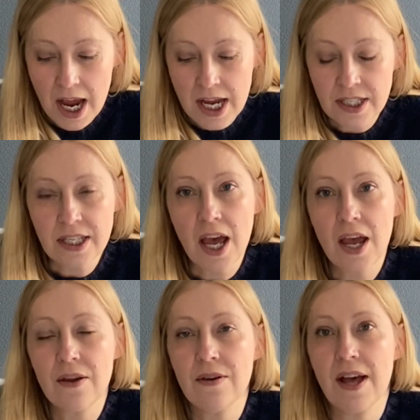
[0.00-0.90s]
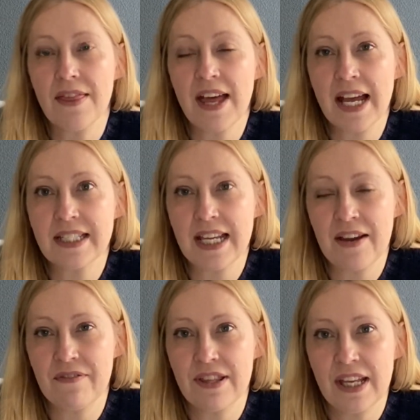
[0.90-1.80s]
So that's
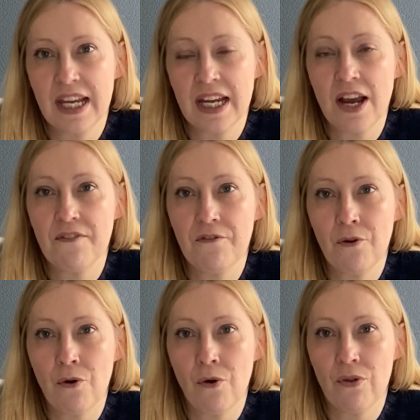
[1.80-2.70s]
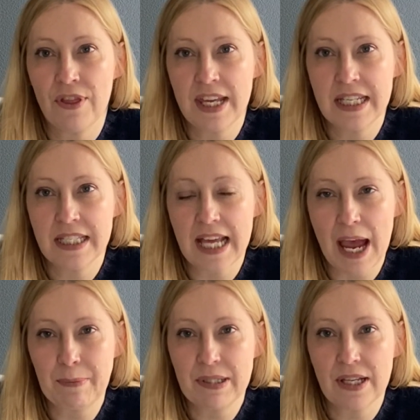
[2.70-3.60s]
everything for this
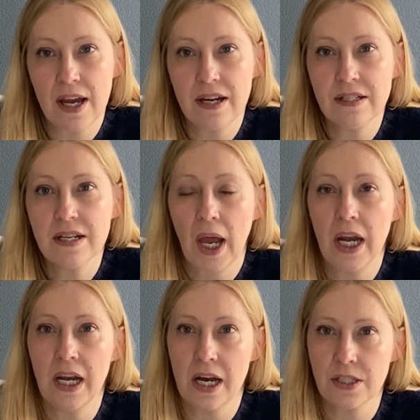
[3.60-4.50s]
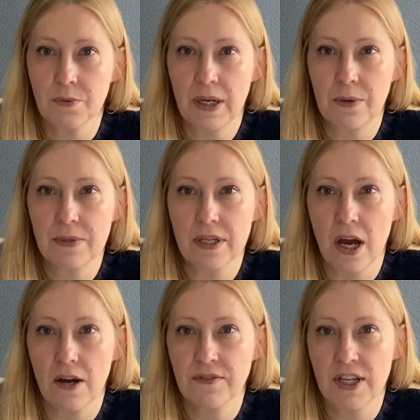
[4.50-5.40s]
episode. Last week was
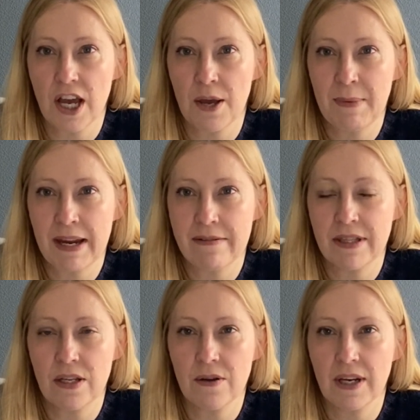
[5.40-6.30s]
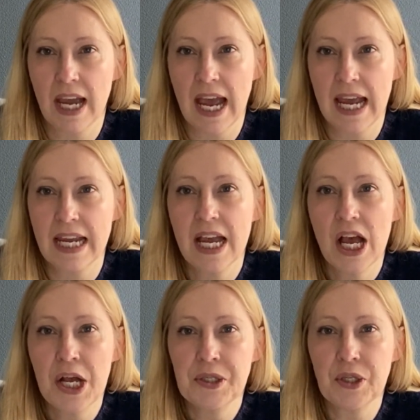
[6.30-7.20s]
half term here in the UK,
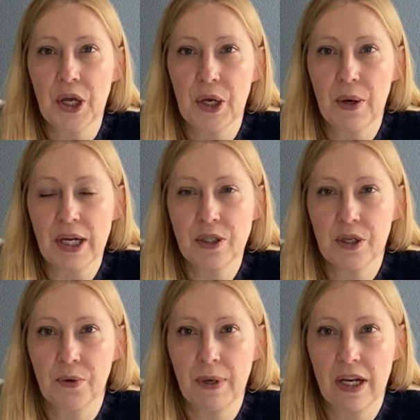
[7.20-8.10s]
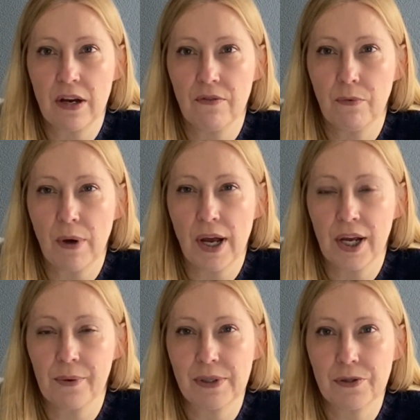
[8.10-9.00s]
so I took a week off
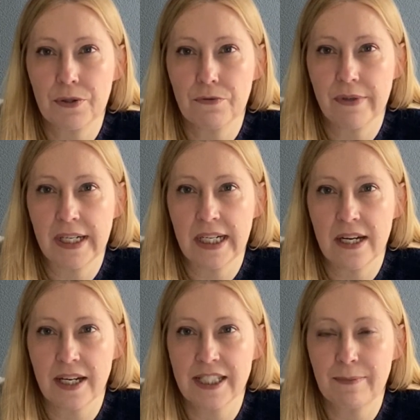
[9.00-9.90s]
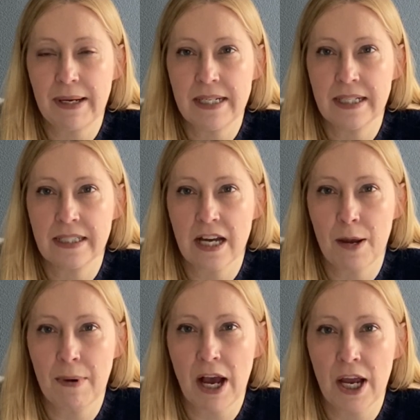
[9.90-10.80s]
work, which was really nice, spending
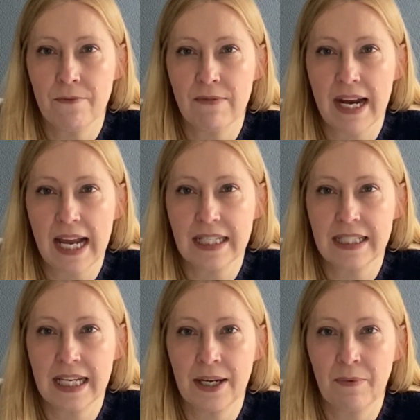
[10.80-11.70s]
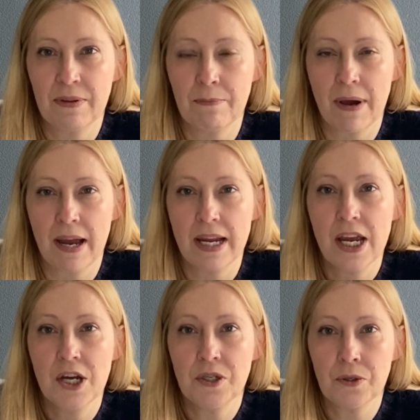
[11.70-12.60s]
time at home relaxing with my
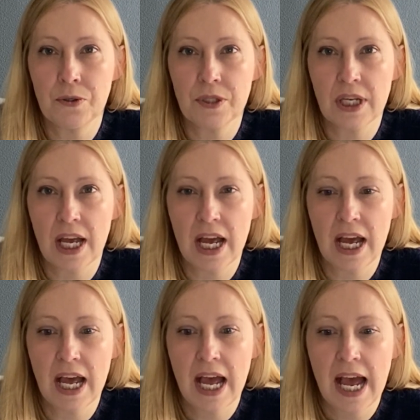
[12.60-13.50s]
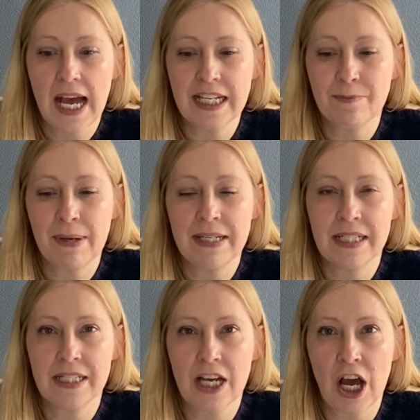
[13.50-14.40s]
daughter and
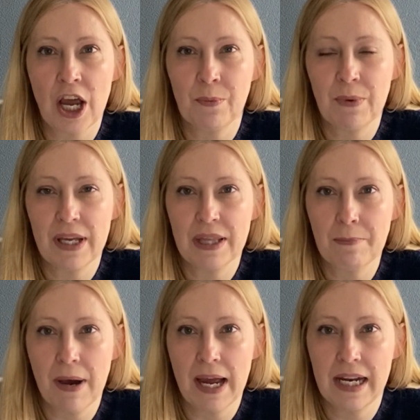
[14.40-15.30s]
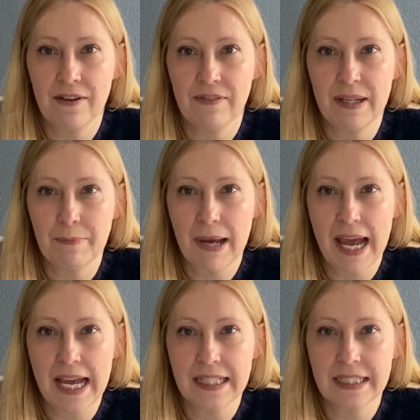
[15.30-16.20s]
spending time with my lovely
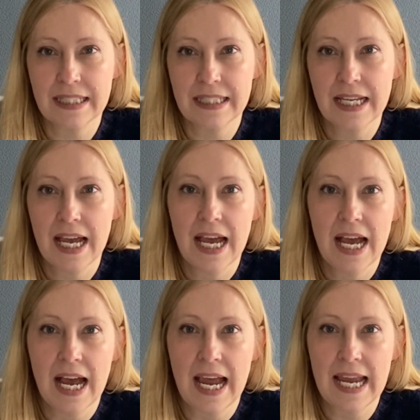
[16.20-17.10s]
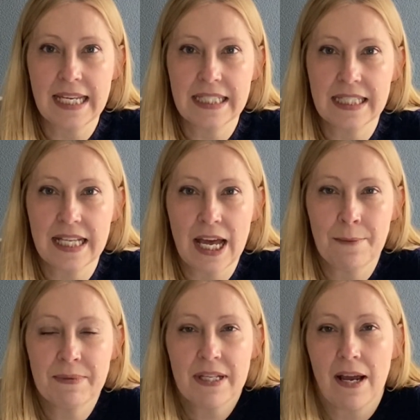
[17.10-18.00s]
pets. It's
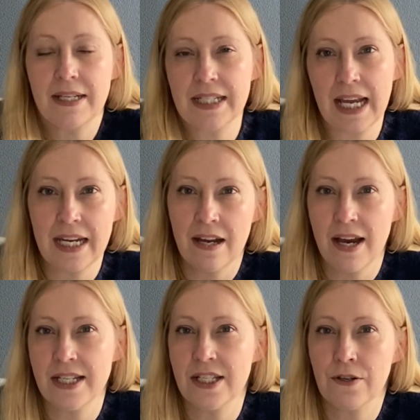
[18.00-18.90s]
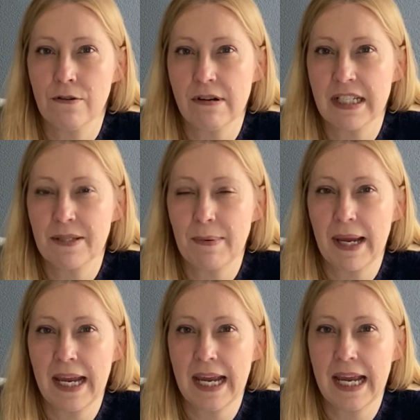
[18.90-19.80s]
starting to get nice and crisp
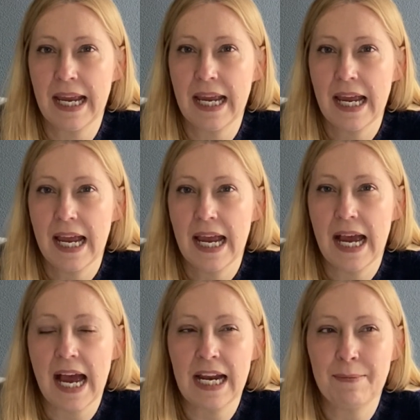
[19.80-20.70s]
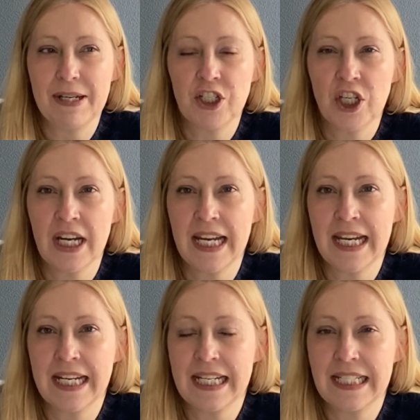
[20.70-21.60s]
here and a bit chilly
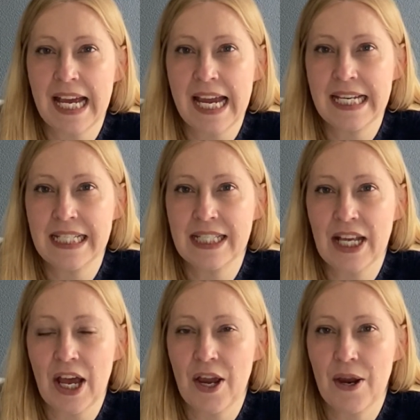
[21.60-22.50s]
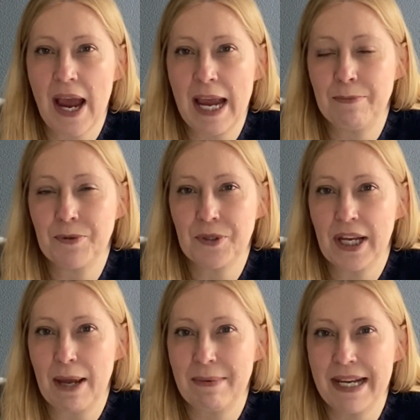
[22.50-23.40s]
in the day, so able to
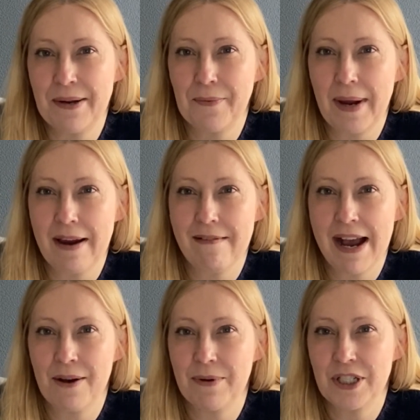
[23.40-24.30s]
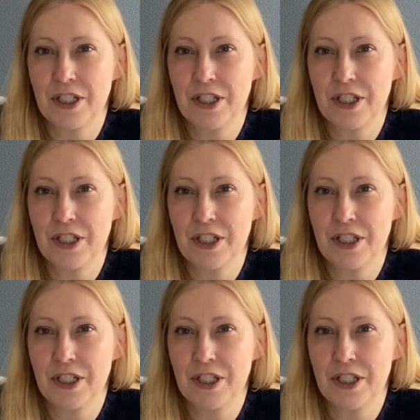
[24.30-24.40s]
get my knitwear out, which